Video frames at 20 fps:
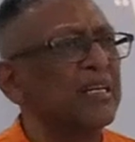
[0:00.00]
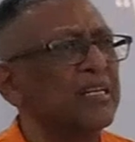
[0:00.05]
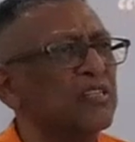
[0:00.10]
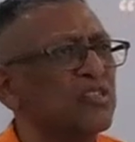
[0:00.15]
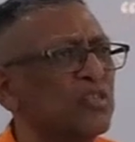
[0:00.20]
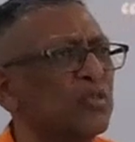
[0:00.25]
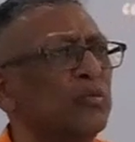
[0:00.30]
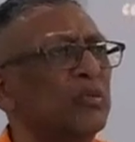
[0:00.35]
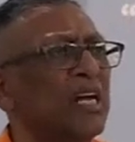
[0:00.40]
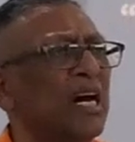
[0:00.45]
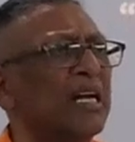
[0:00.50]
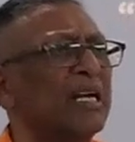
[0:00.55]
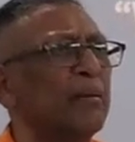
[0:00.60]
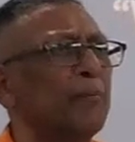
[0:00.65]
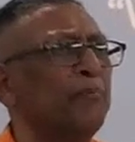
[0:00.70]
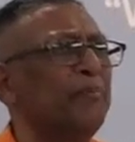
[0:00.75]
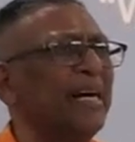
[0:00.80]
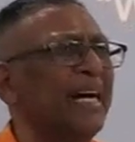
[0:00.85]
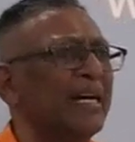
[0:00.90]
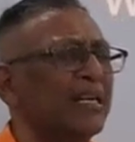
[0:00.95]
things do not
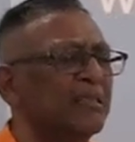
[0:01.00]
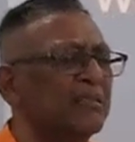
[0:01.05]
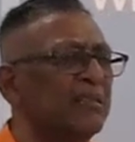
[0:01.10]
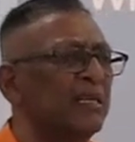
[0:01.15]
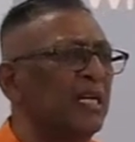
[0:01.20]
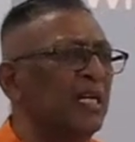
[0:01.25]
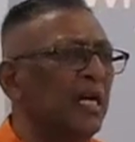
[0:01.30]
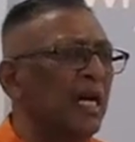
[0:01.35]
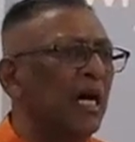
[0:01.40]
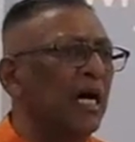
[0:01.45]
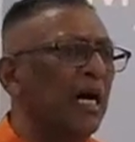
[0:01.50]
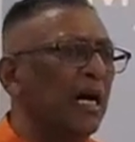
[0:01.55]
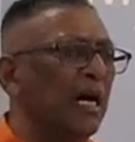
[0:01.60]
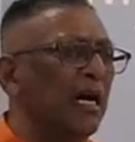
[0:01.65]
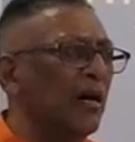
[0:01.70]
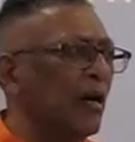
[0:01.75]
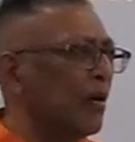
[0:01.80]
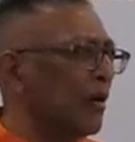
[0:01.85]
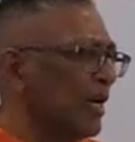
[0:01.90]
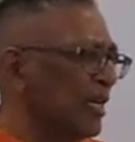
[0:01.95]
impact
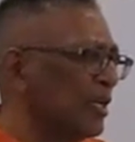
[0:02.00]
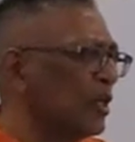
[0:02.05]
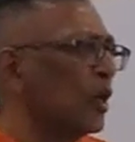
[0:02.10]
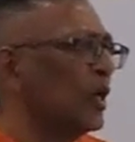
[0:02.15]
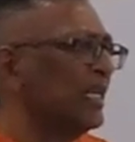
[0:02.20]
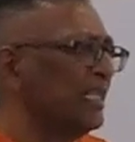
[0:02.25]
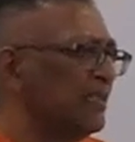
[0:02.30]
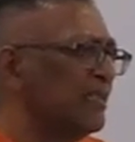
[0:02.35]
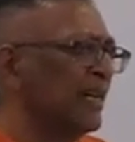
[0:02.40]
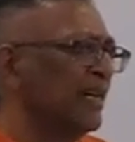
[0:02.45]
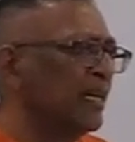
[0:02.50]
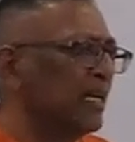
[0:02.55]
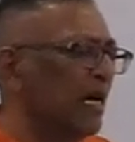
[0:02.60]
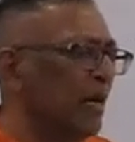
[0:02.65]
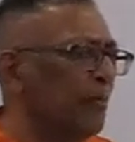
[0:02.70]
our anointing